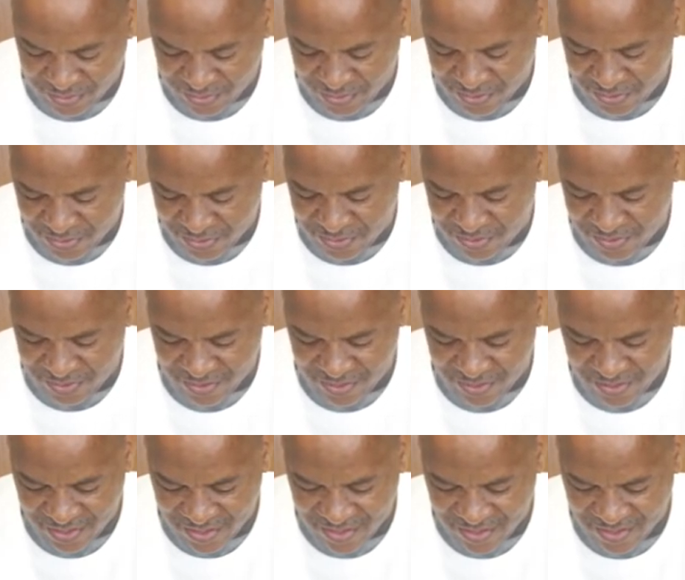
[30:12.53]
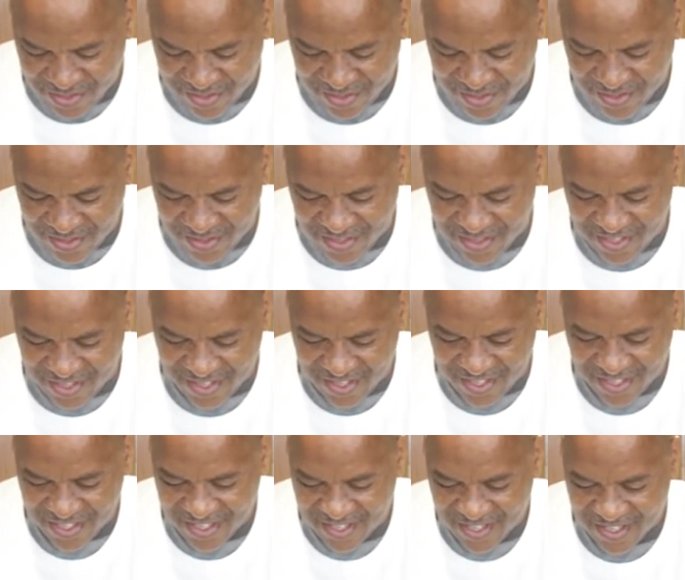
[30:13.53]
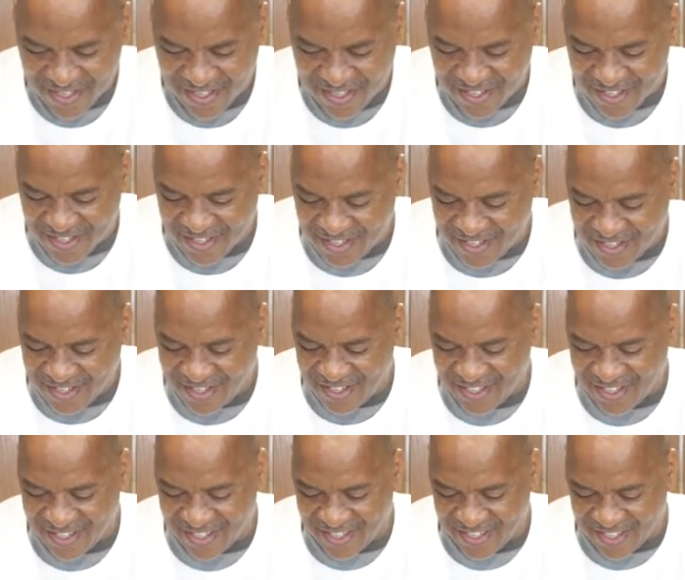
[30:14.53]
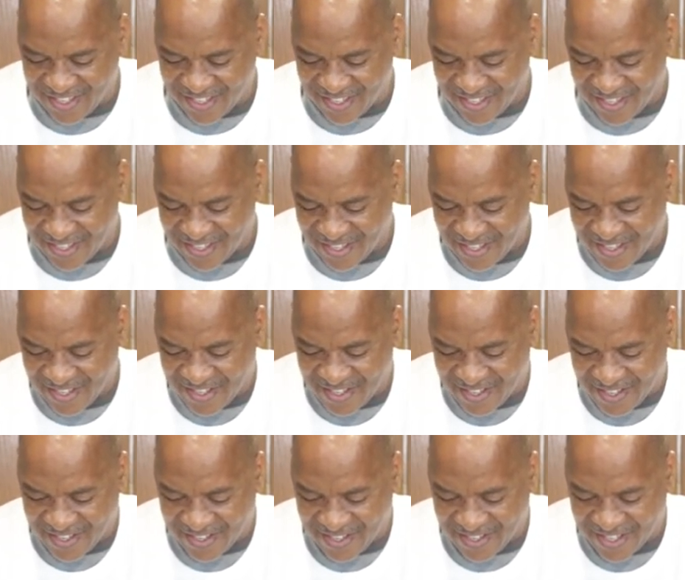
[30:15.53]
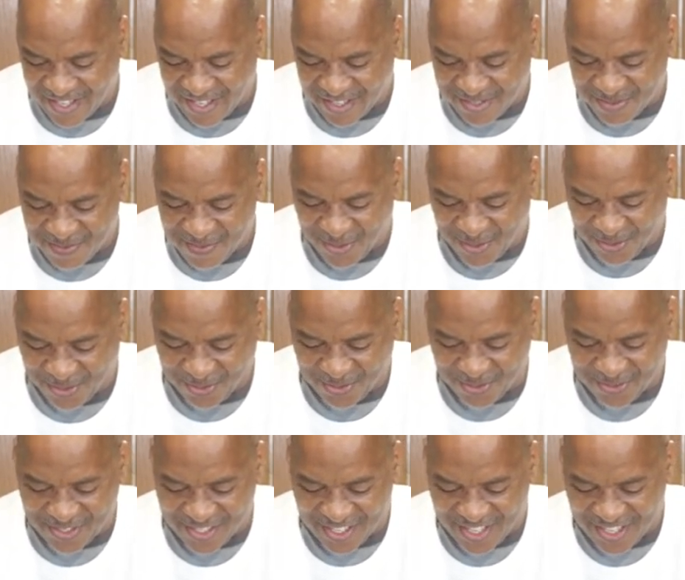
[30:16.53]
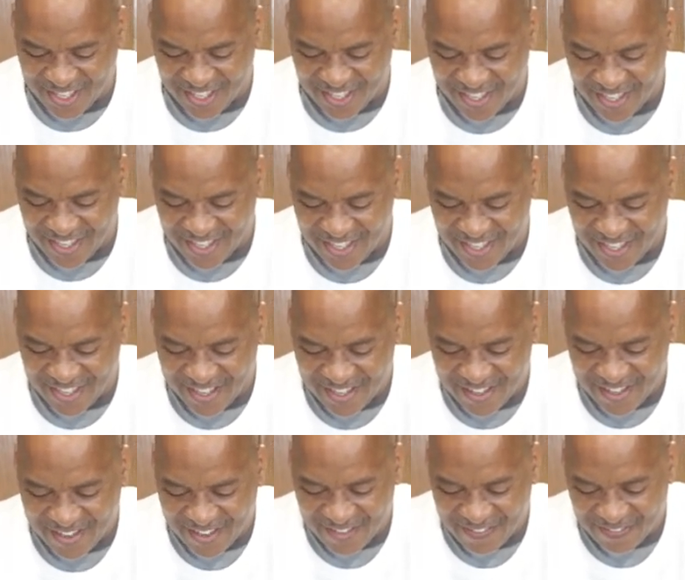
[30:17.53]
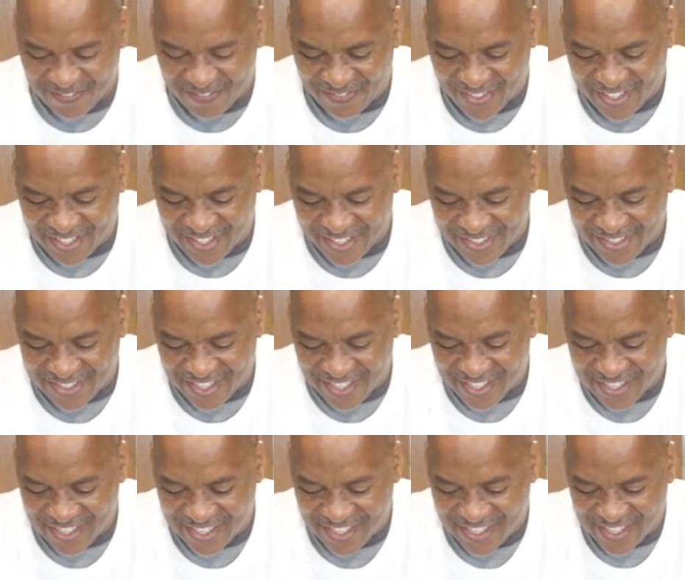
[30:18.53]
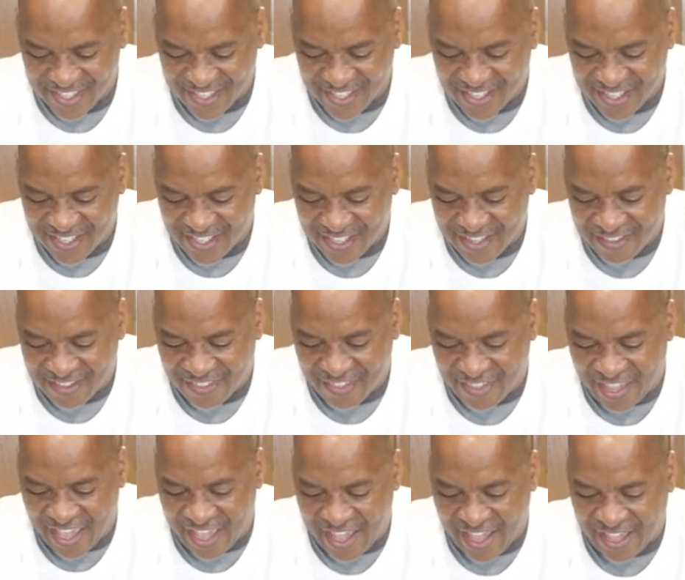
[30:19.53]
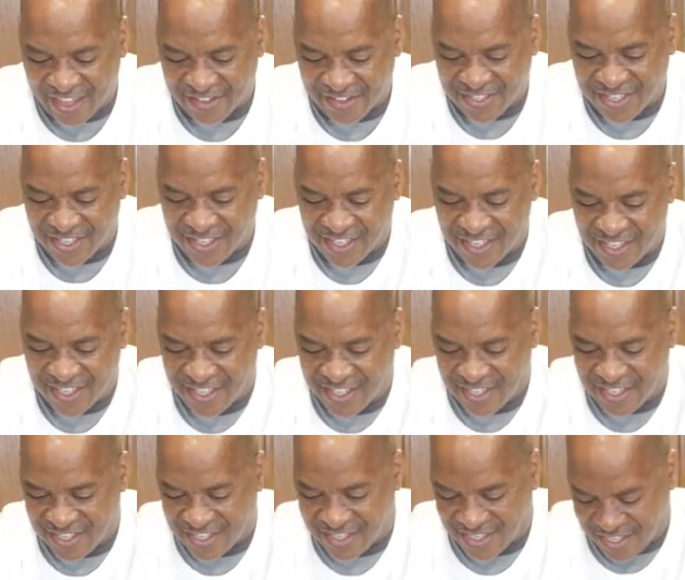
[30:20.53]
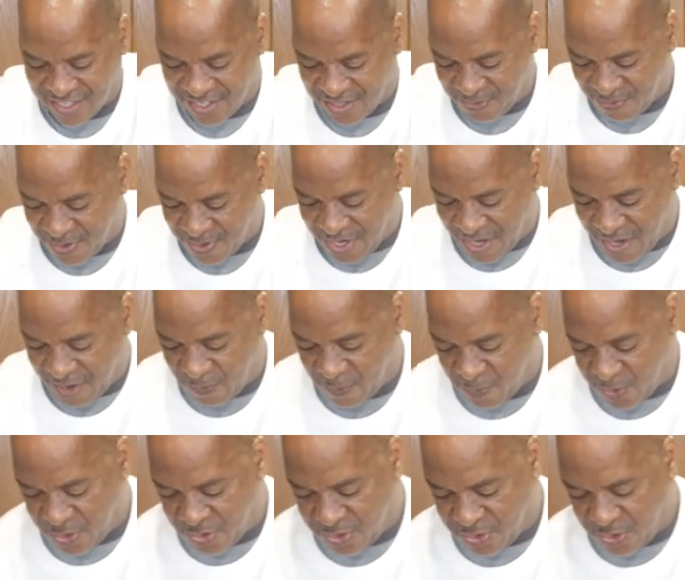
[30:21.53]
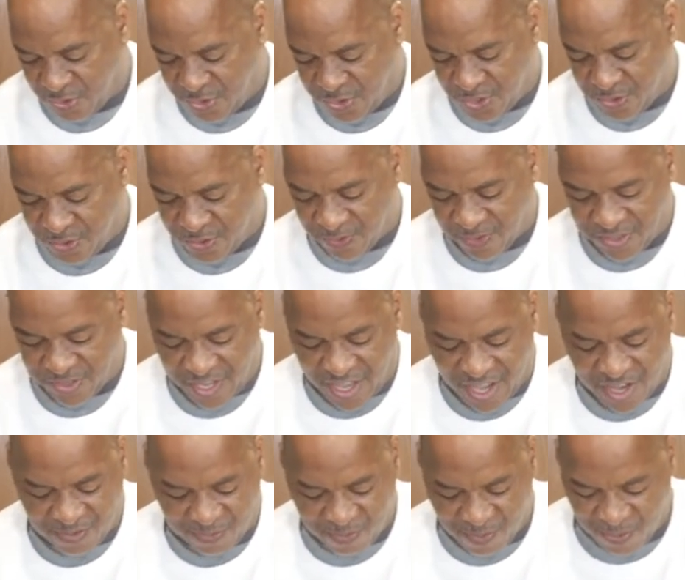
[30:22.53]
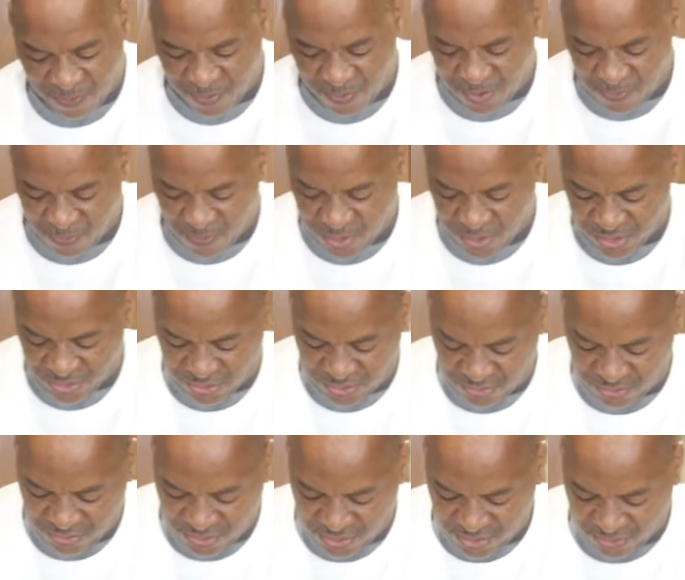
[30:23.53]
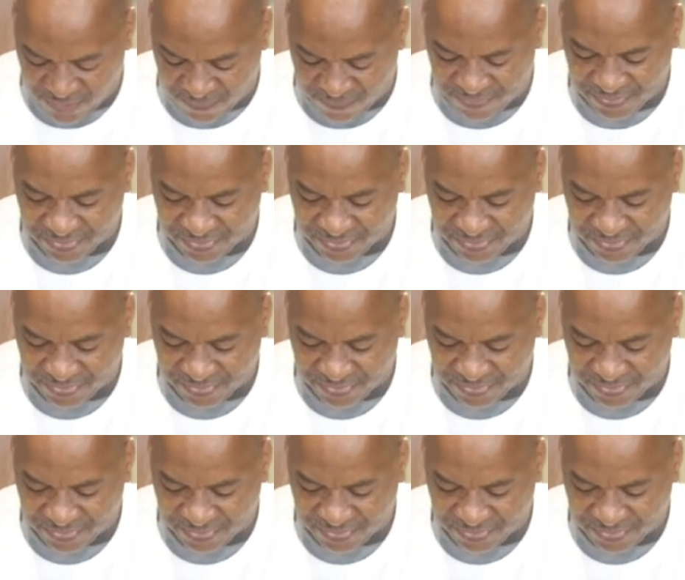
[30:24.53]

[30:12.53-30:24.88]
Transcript: Ooh, uh, uh, I got some holes in it, but that is what I want to do. That's what we want to do.